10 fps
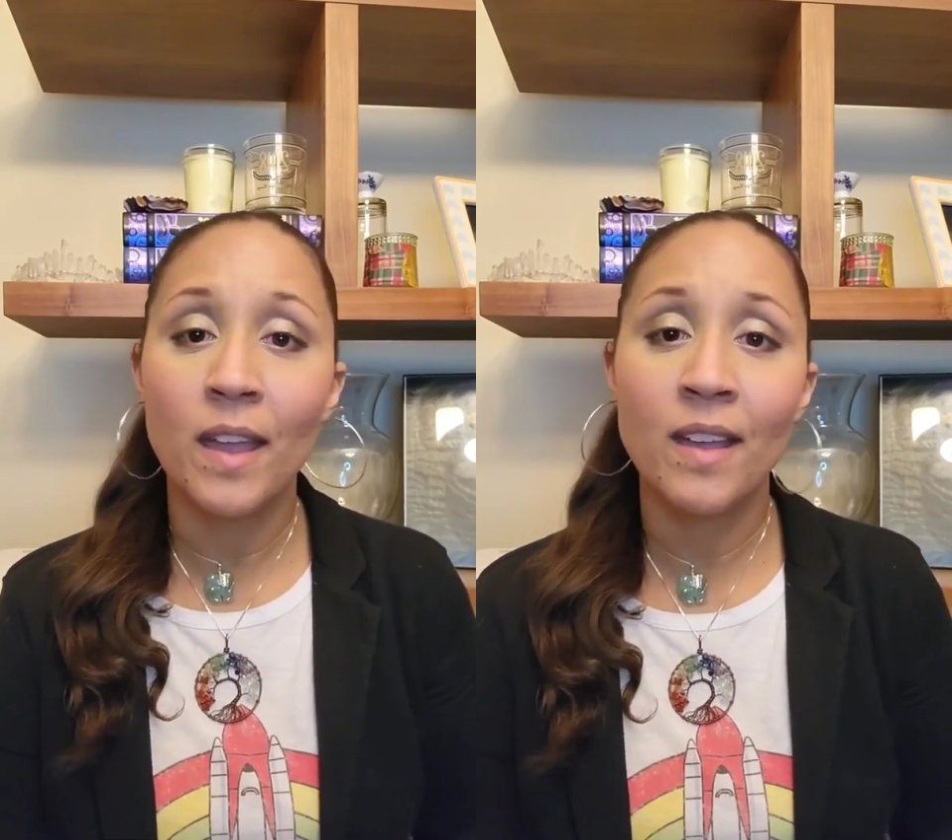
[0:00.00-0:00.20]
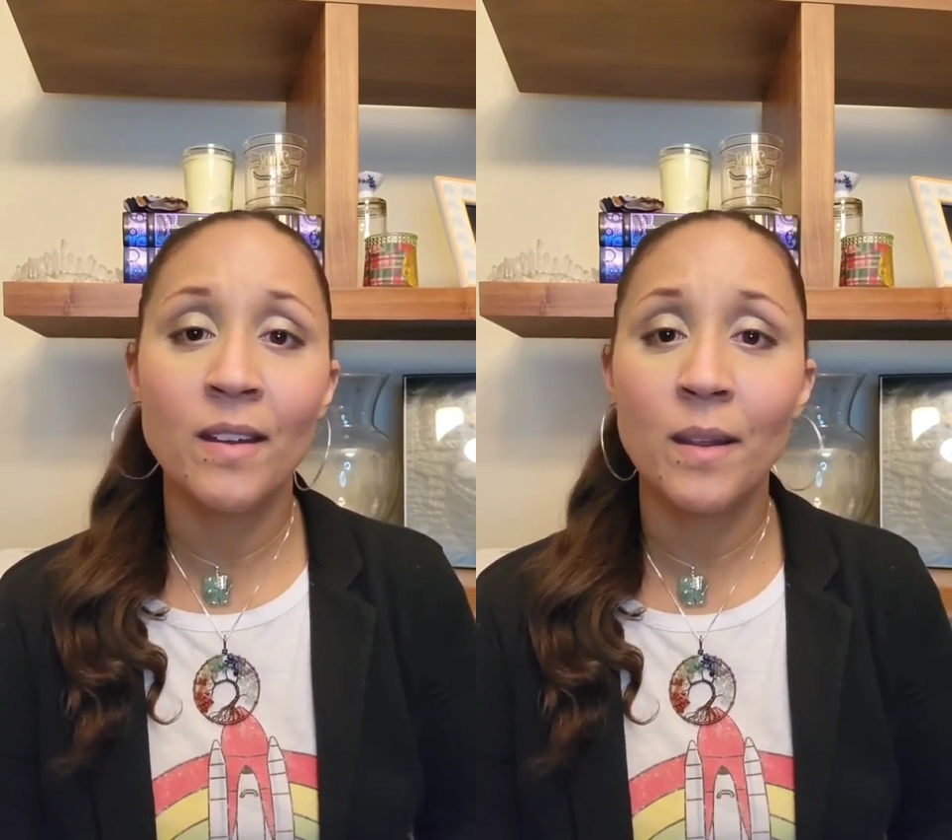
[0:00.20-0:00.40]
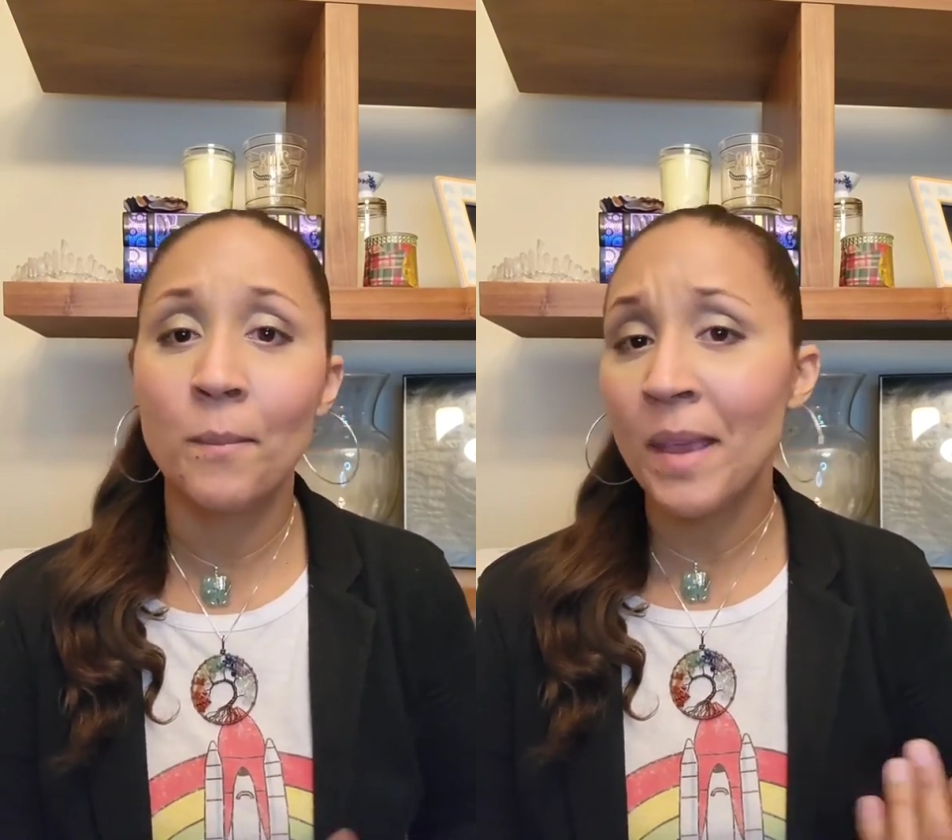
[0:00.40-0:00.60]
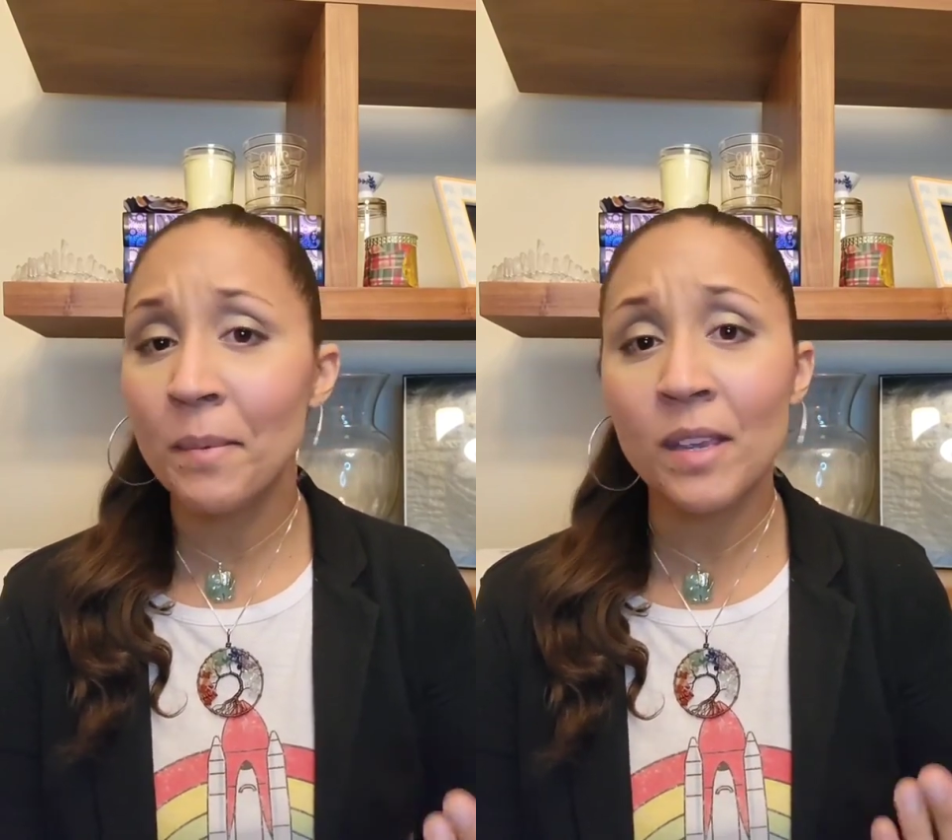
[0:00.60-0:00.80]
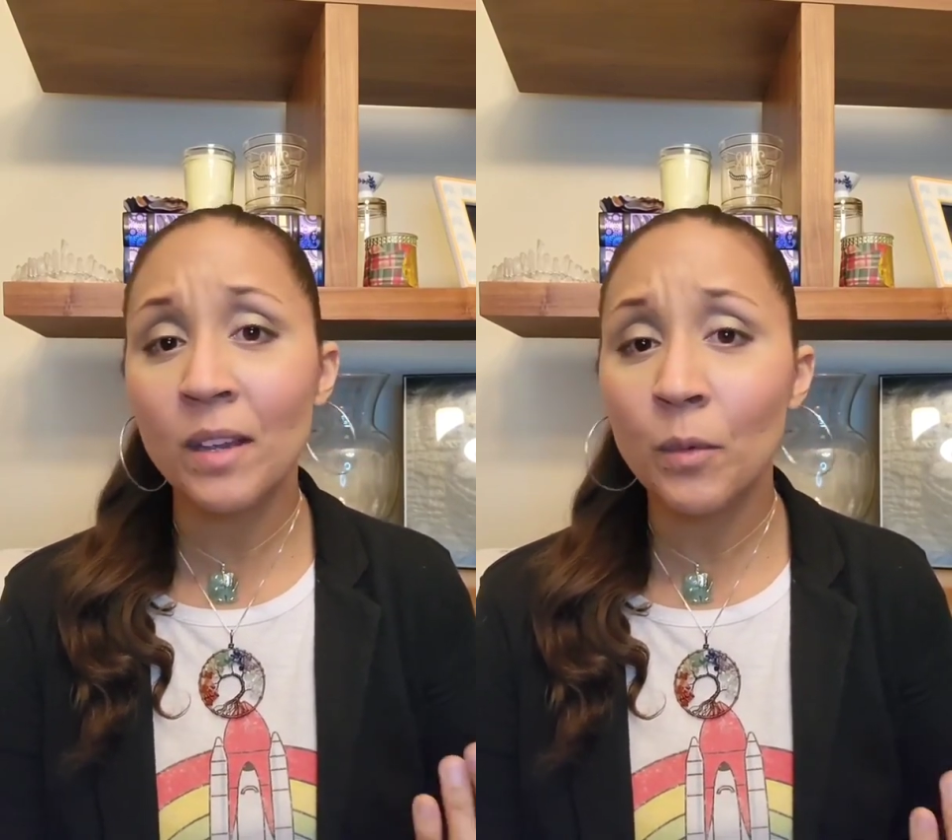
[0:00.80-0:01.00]
and
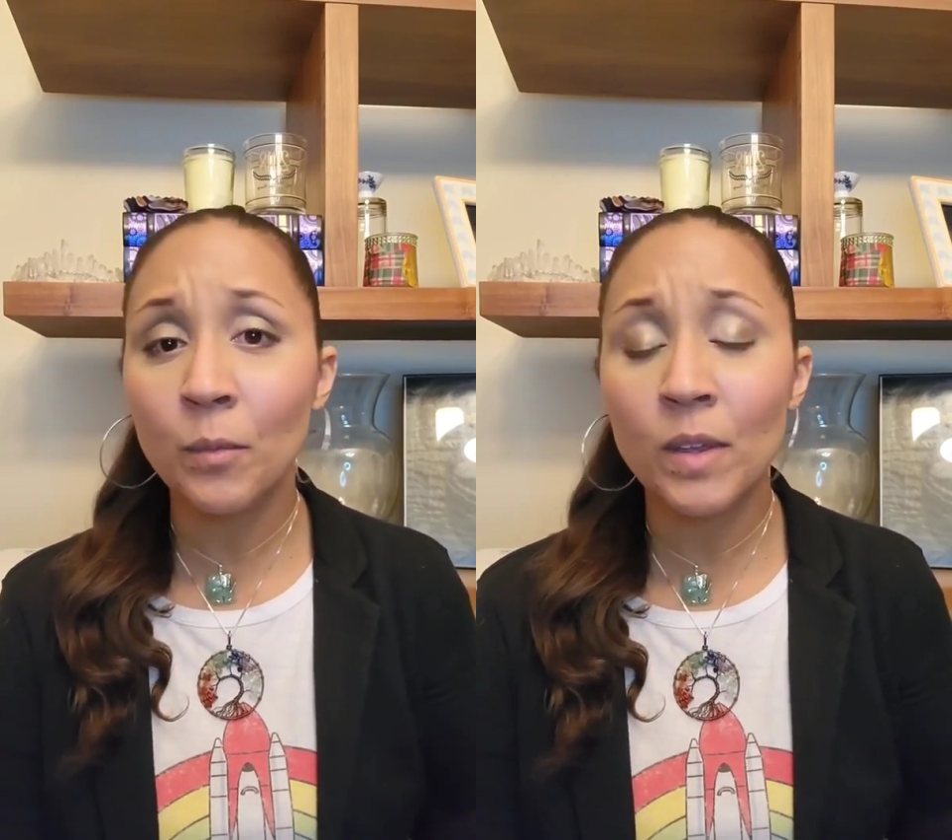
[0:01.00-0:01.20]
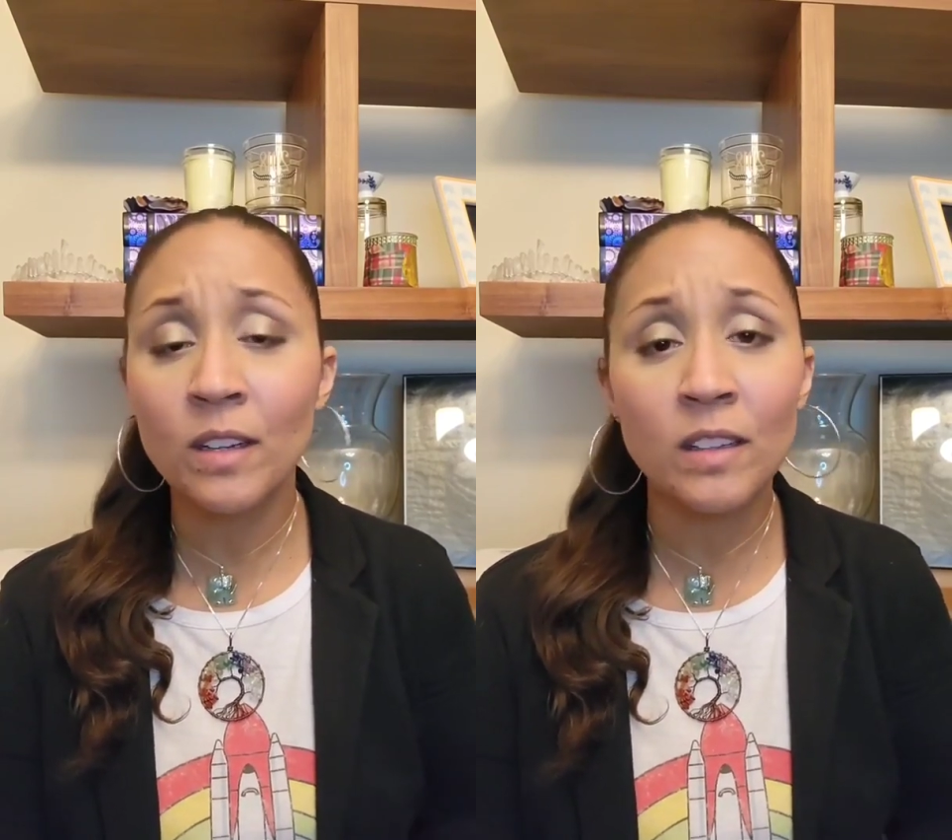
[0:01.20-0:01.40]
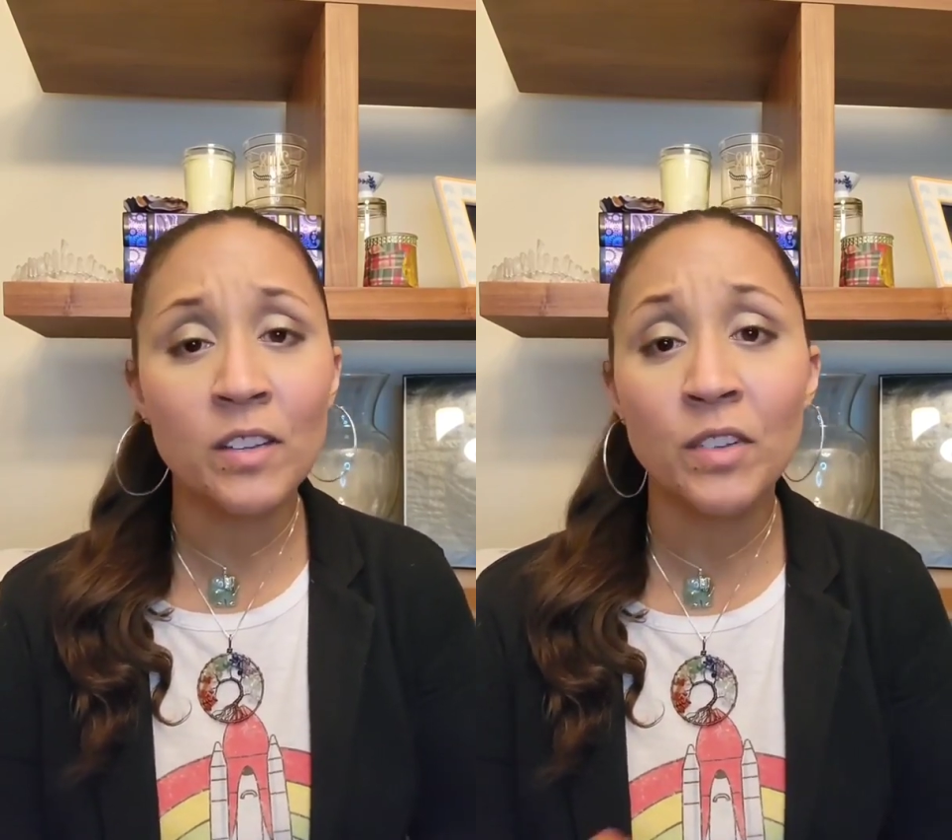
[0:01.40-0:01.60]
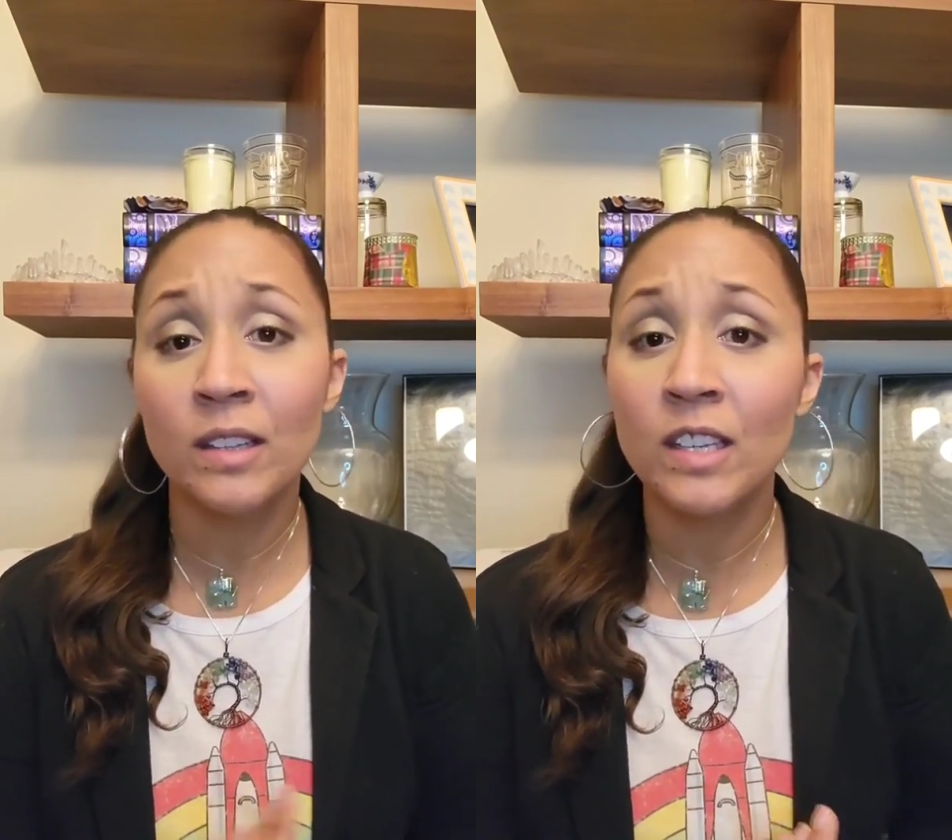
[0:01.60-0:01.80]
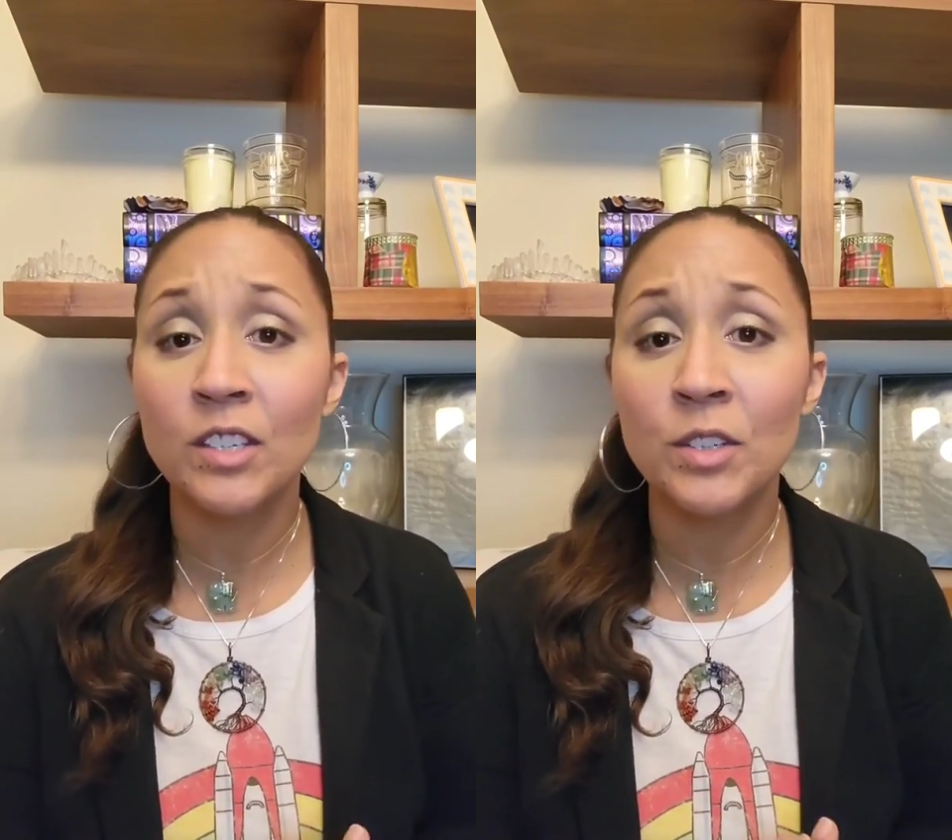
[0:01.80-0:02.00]
maybe it'll even lead